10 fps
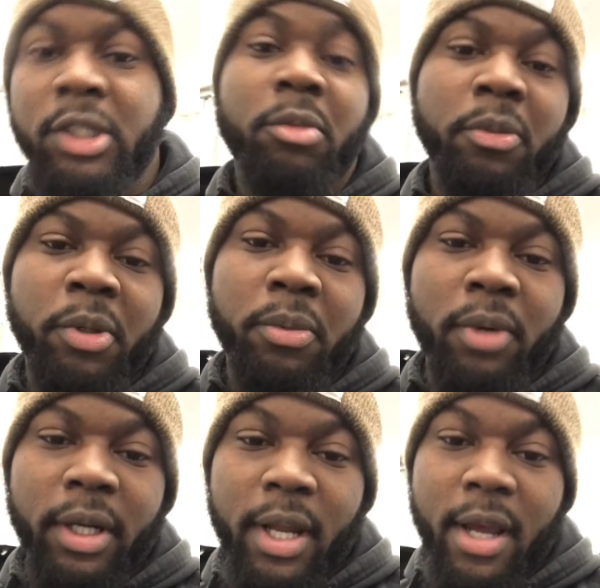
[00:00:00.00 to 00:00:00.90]
Some of the
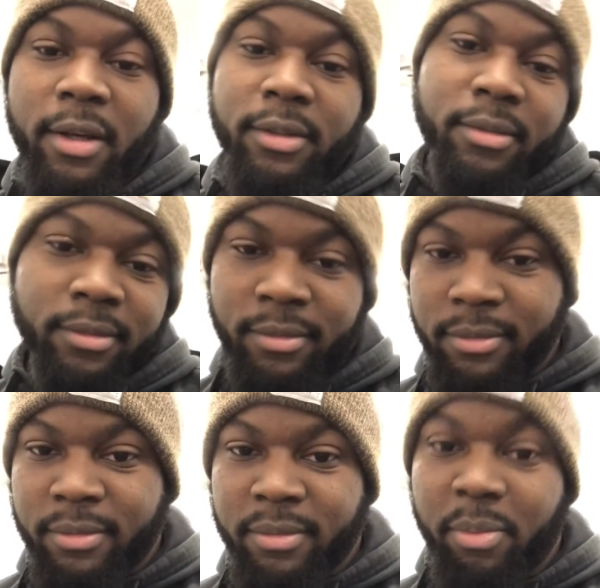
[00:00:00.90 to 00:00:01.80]
people right now
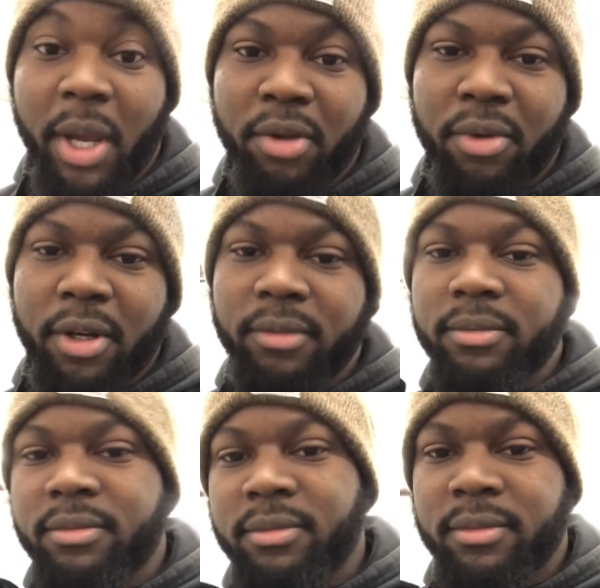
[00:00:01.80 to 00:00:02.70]
bankrupt,
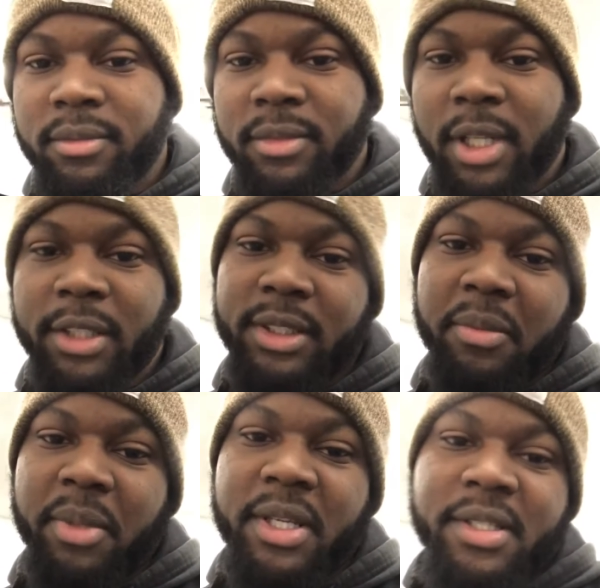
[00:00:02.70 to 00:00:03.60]
lost
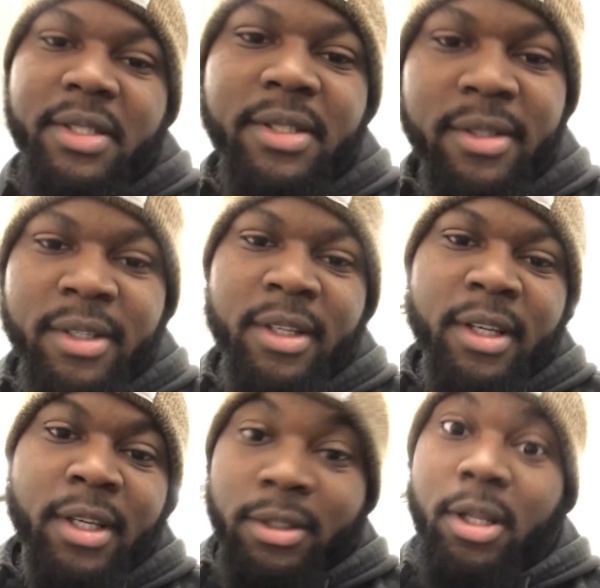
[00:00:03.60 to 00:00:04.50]
their business,
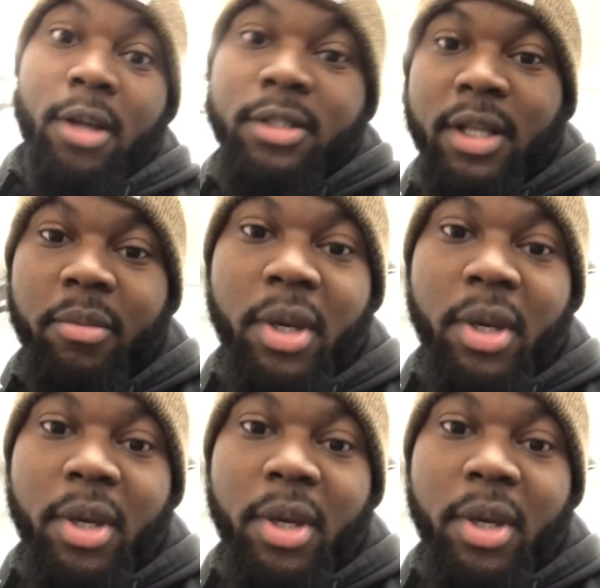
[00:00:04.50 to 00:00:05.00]
lost their